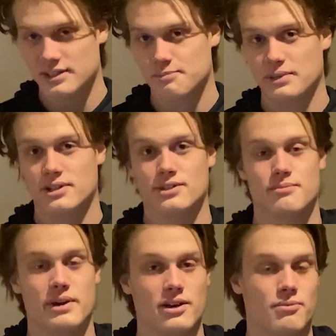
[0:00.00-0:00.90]

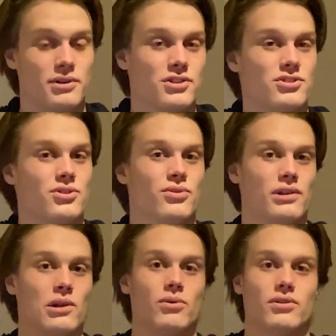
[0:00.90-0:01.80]
you're on the
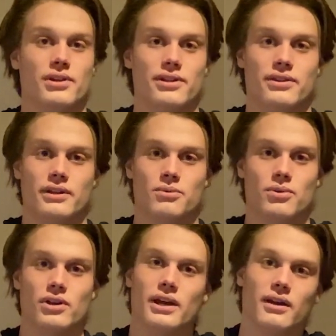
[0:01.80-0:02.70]
local
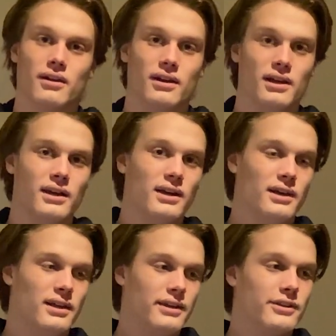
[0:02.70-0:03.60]
network and
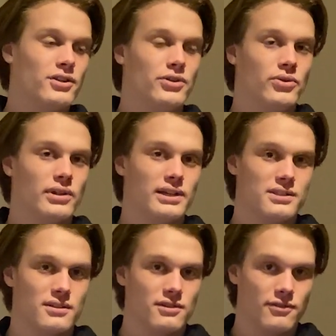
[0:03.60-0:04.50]
it can
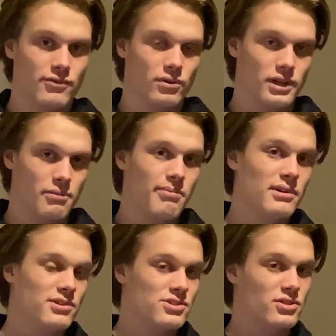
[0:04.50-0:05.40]
utilize the full
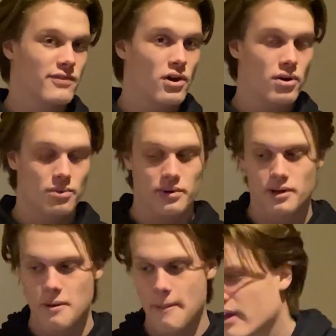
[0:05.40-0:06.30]
capabilities of the
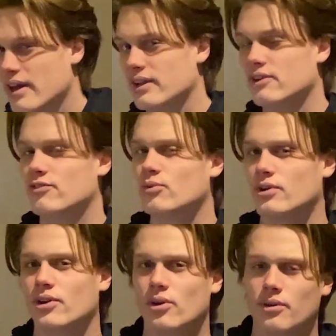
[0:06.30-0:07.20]
hardware. And if you want
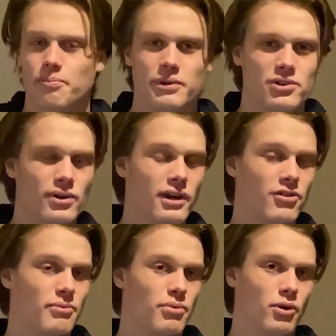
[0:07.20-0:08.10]
to know what bitrate
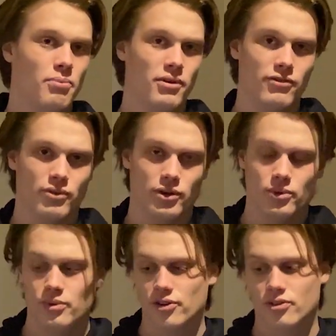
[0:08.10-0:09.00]
is appropriate for
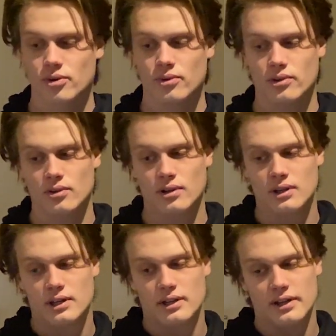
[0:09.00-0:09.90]
you, just Google
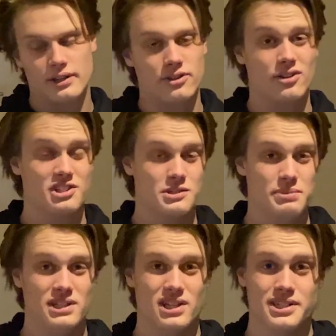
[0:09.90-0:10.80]
internet
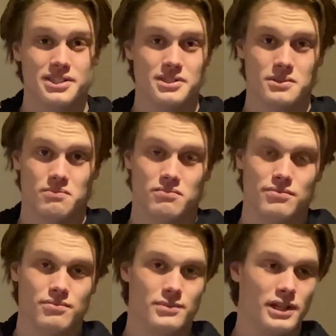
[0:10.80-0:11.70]
speed test,
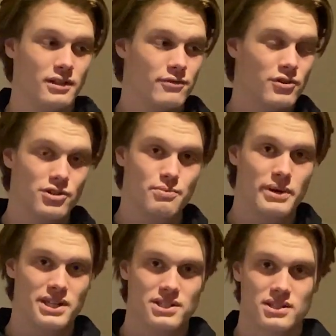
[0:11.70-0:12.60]
take the first
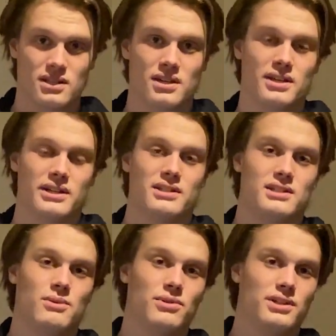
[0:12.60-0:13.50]
best,
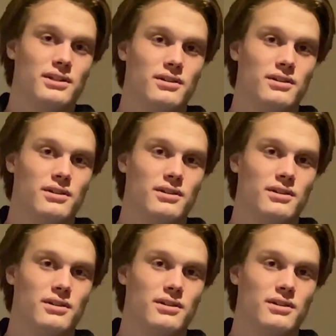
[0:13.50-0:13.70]
see what